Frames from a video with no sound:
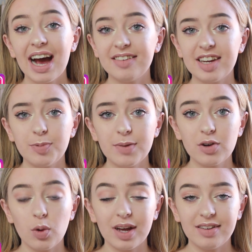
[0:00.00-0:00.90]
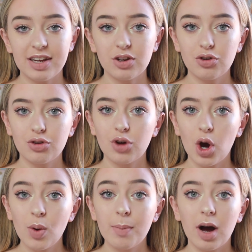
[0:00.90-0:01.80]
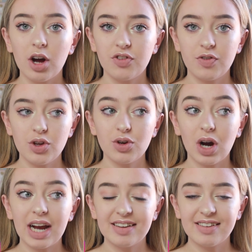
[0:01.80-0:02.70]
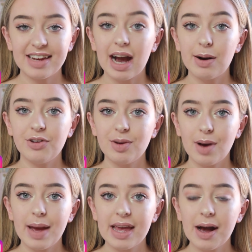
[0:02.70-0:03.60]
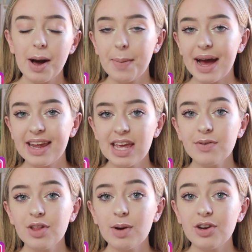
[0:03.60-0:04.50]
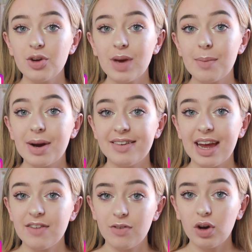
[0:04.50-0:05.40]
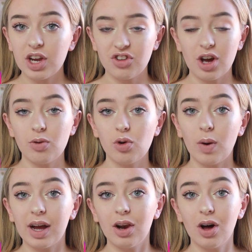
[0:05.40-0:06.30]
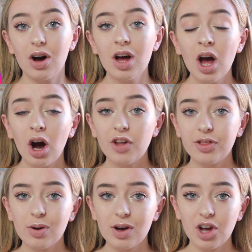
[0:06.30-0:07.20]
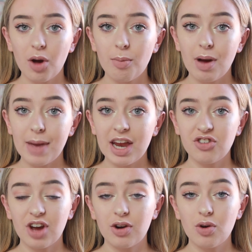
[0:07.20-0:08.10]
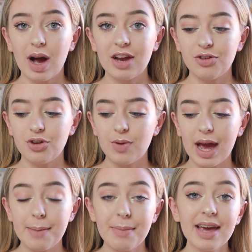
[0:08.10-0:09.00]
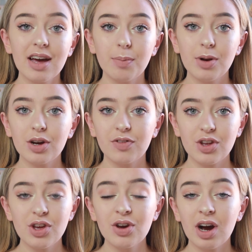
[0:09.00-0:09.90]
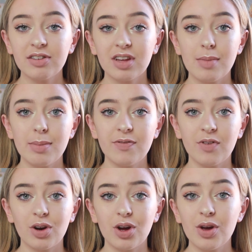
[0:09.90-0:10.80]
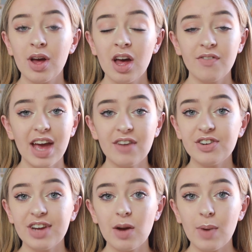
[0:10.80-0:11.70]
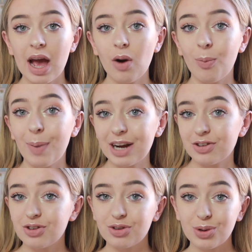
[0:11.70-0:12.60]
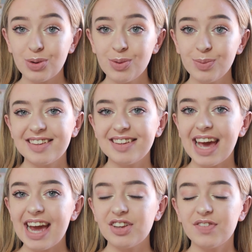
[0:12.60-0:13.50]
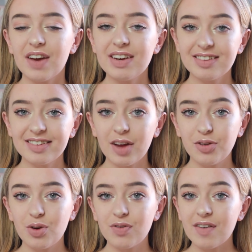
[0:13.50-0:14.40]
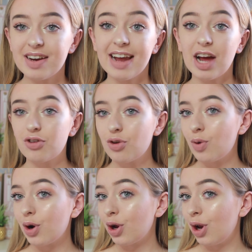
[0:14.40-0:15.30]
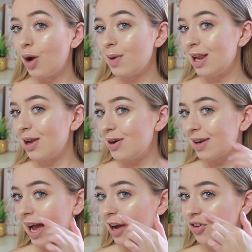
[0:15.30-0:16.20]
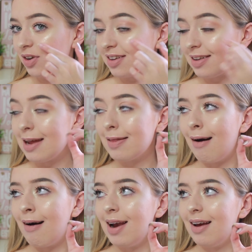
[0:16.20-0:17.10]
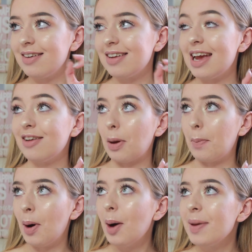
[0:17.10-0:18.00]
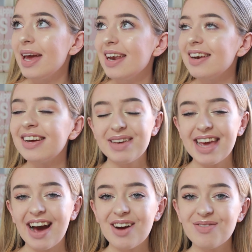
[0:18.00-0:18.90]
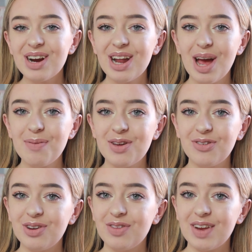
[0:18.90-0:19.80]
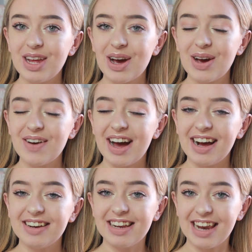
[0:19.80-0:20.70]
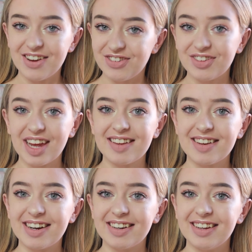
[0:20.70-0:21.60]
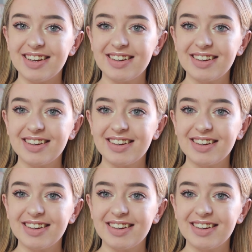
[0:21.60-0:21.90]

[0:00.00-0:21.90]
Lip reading: as it has been requested so much for you guys to see how I do my makeup. And even though I do it in my daily vlogging channel quite a lot, I thought I'd come on my main channel and do a makeup look that you guys can maybe follow for everyday wear or back to school. So yeah, it's a very subtle, very natural, glowy look. As you can see, the highlighter is popping. But yeah, I really hope you enjoy the video and let's just get started.